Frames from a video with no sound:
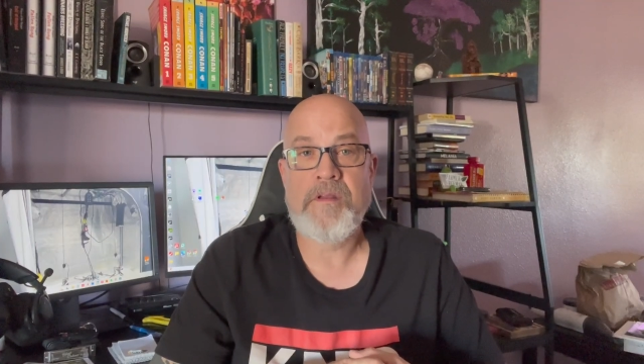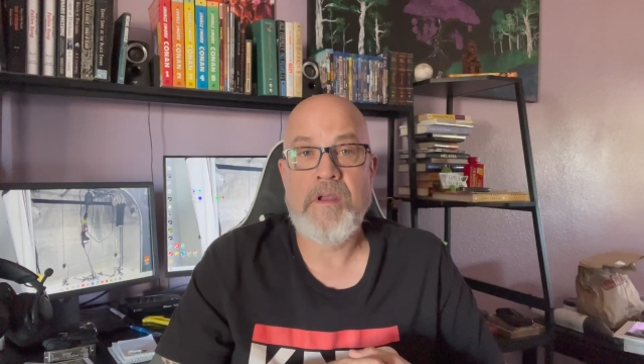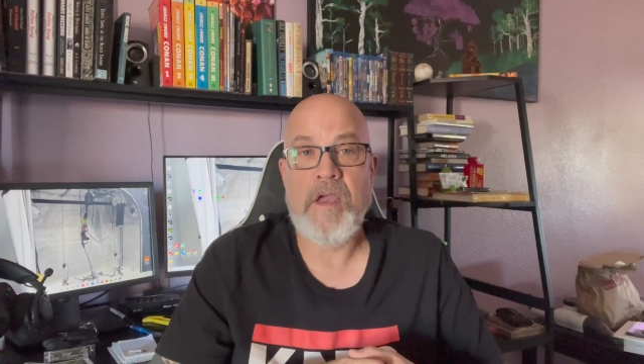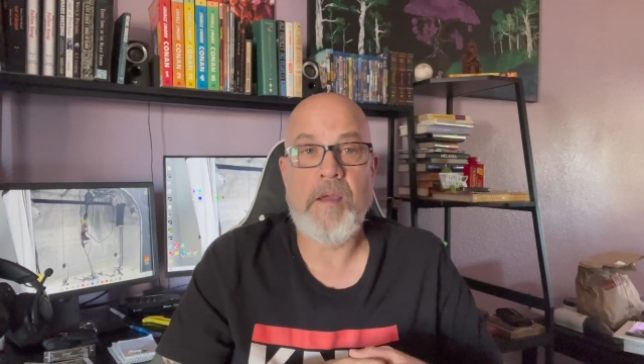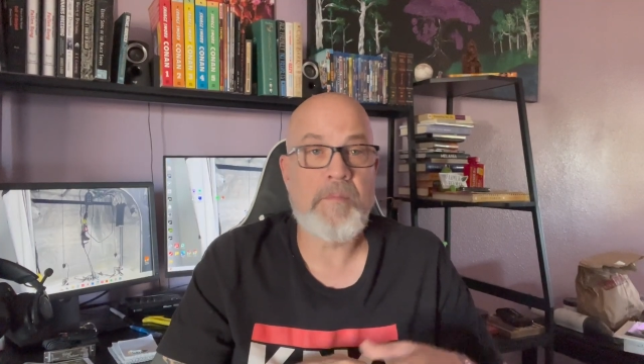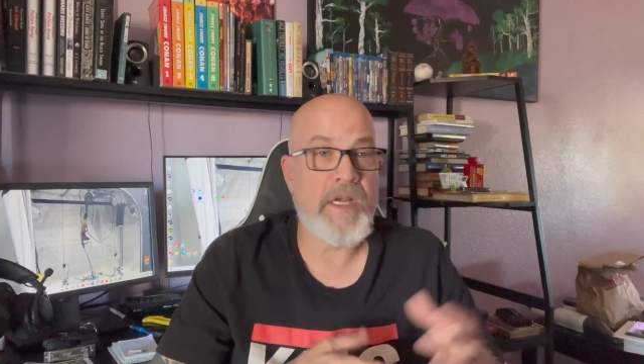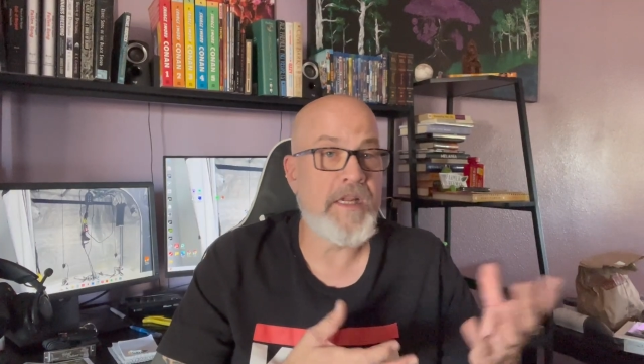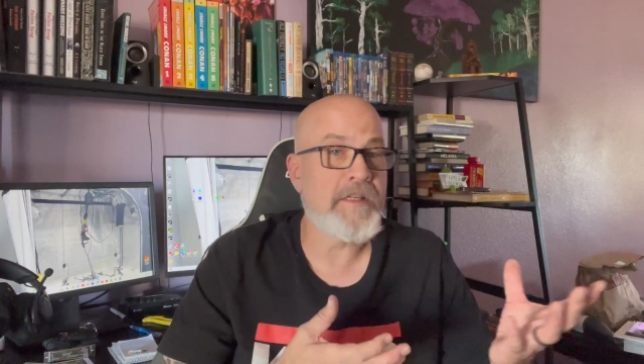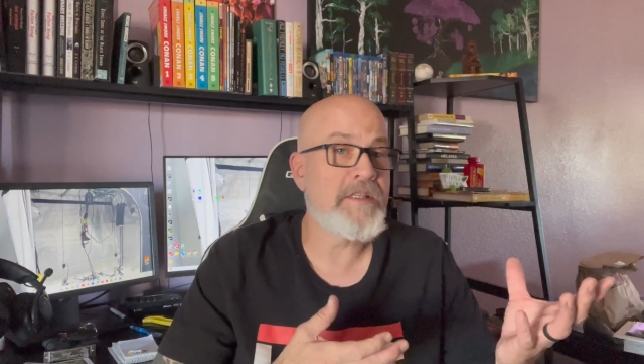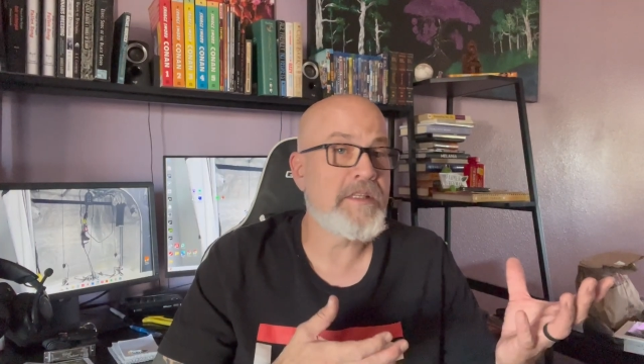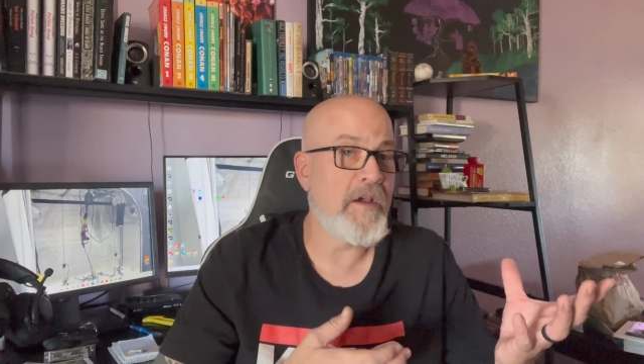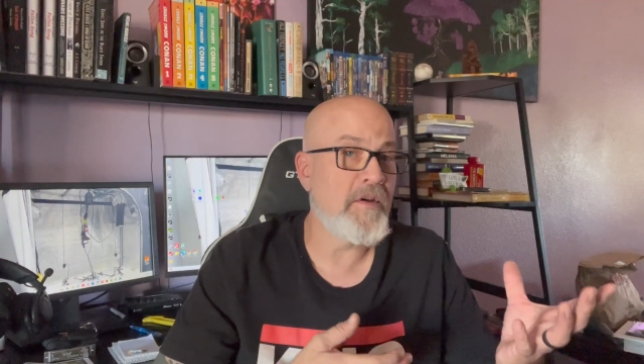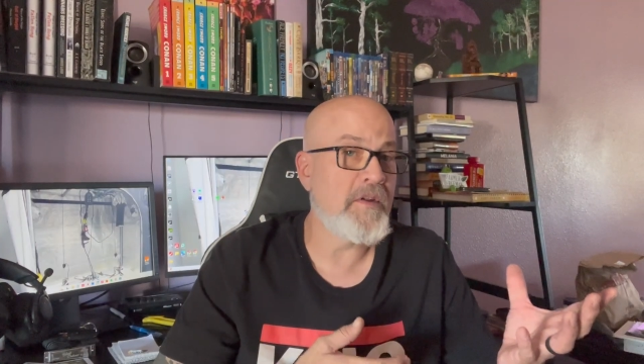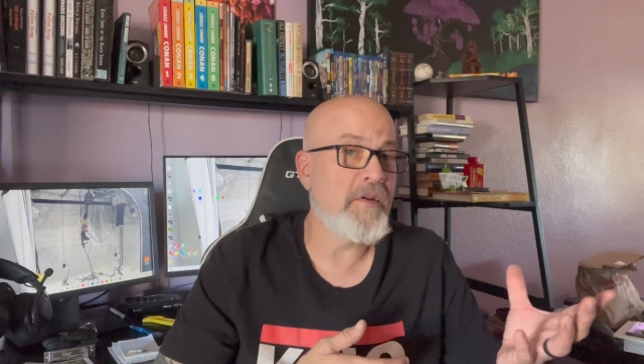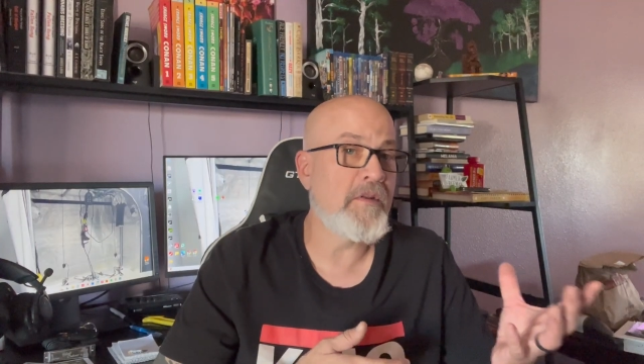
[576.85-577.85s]
I'm going to
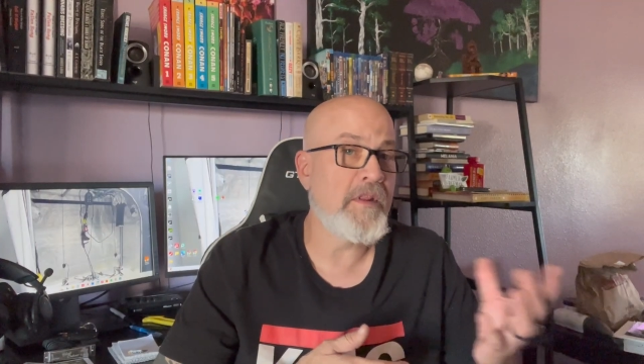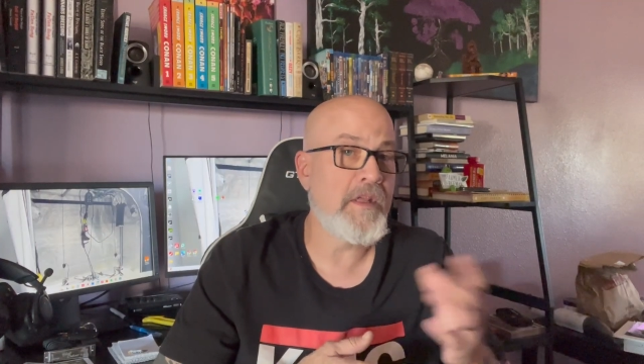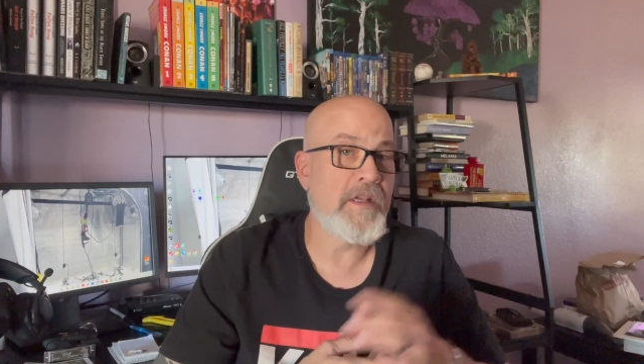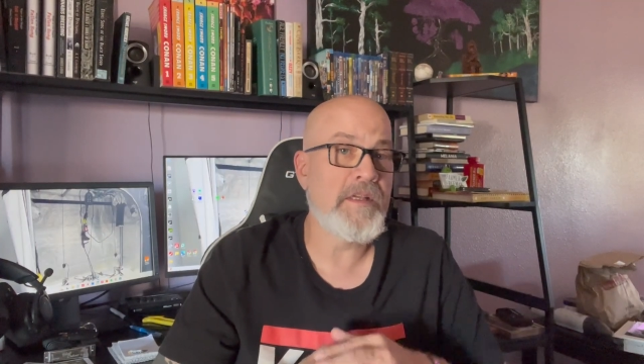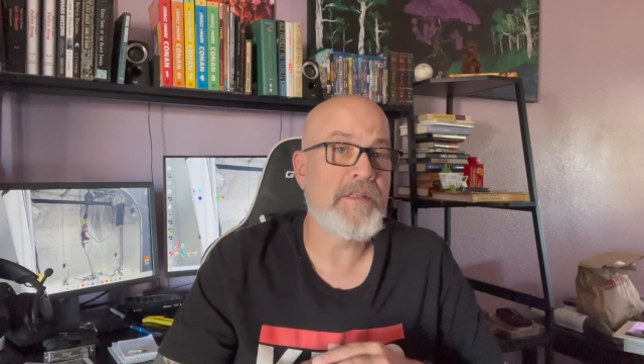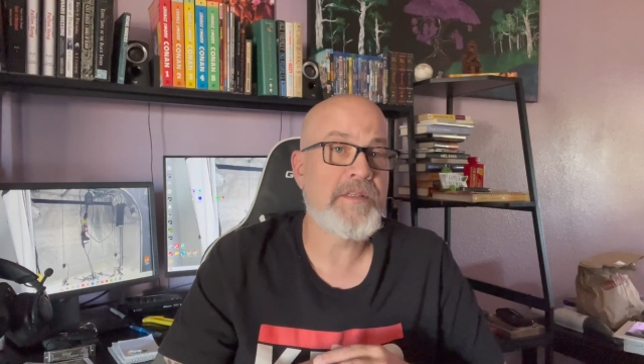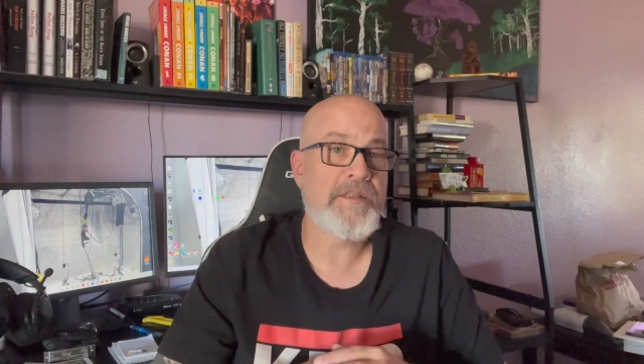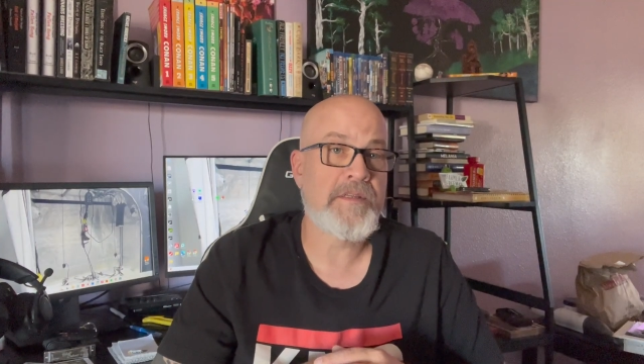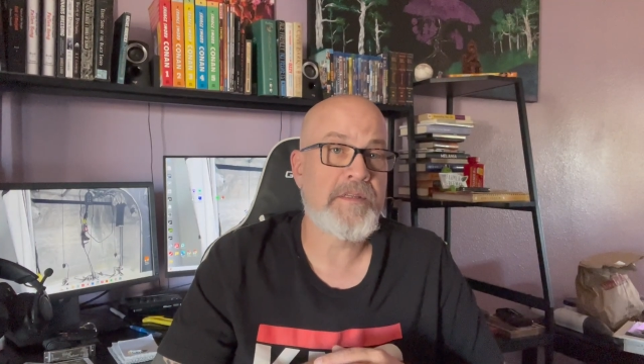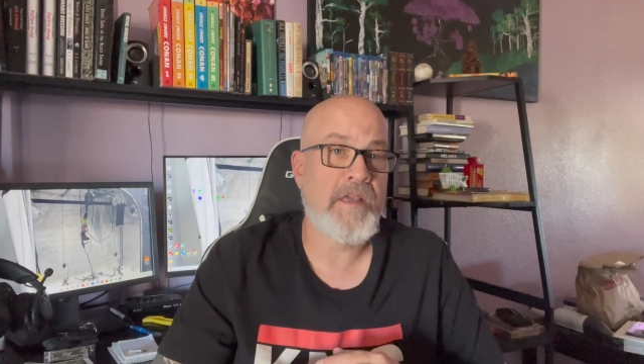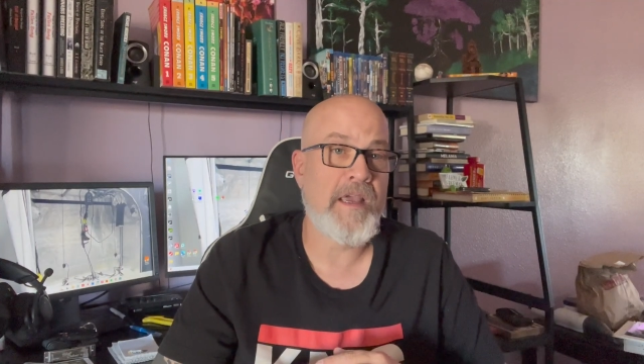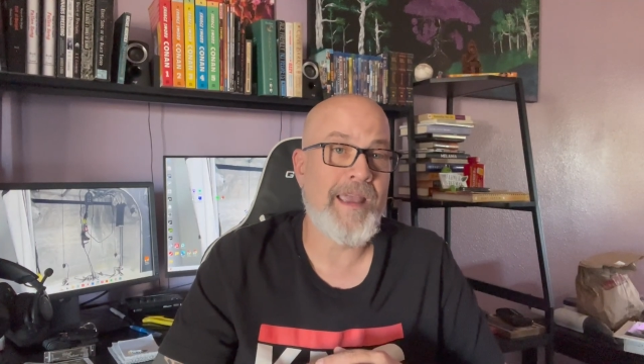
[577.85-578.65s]
tell you this.